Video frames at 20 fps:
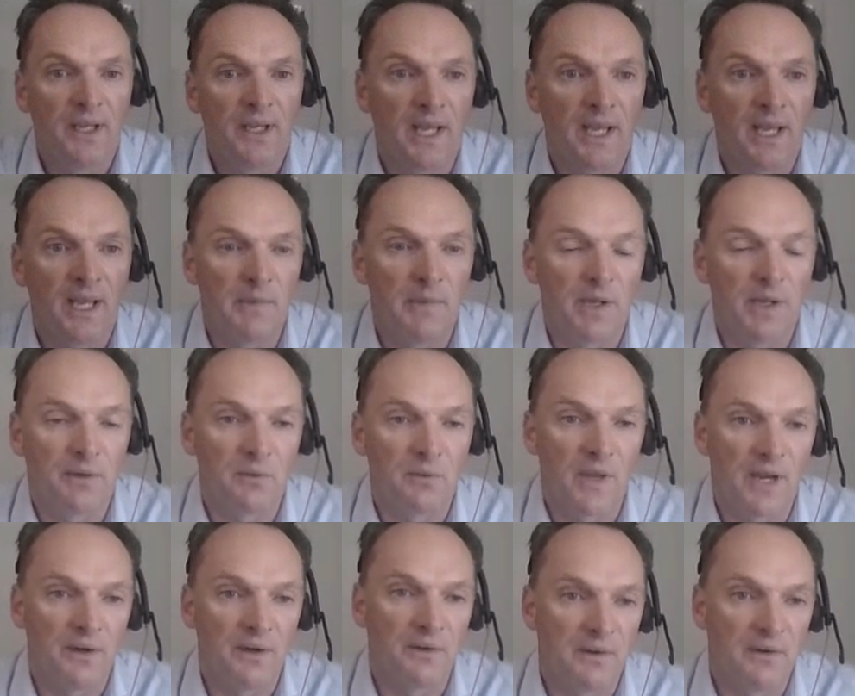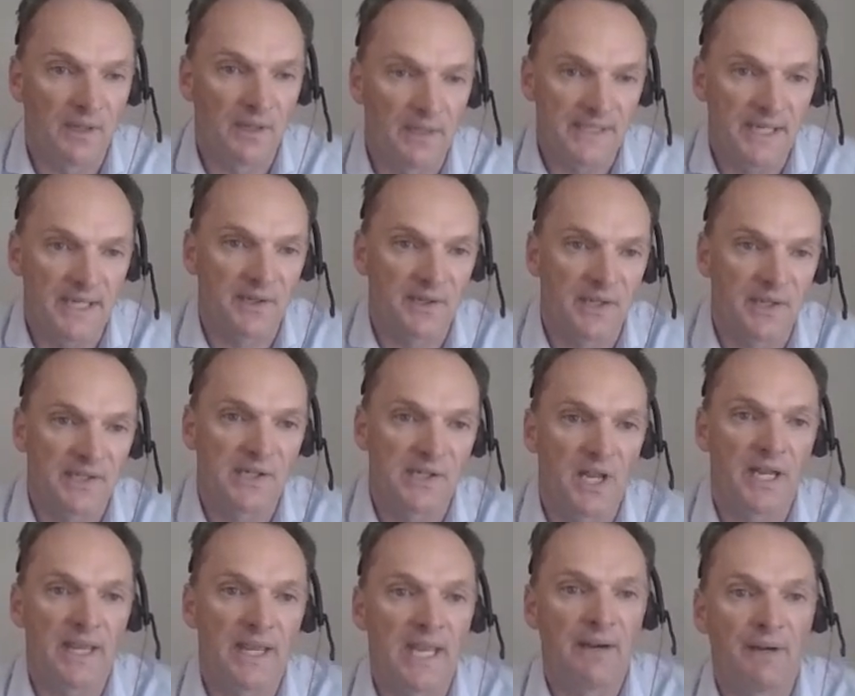And although it says on the
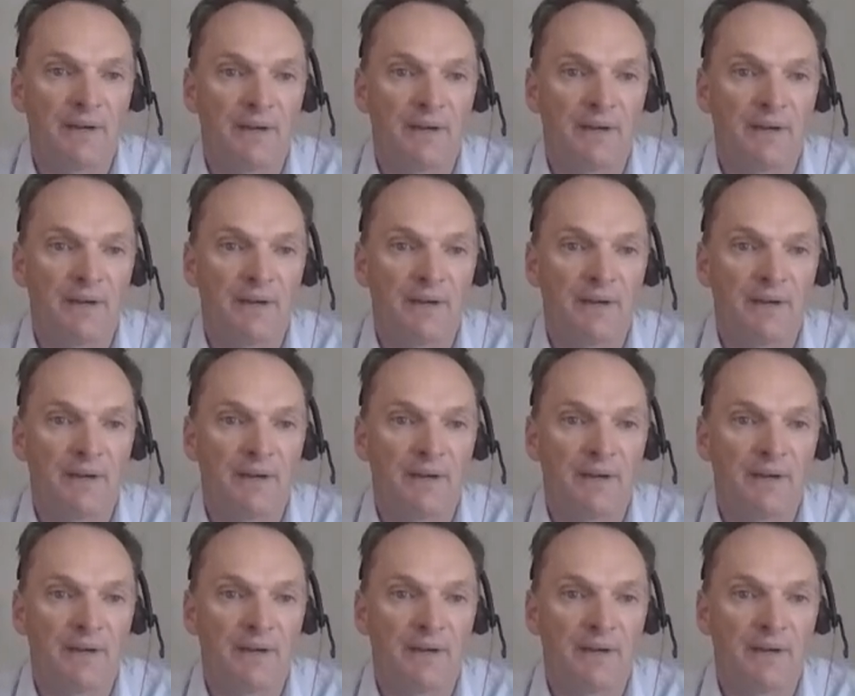slide there,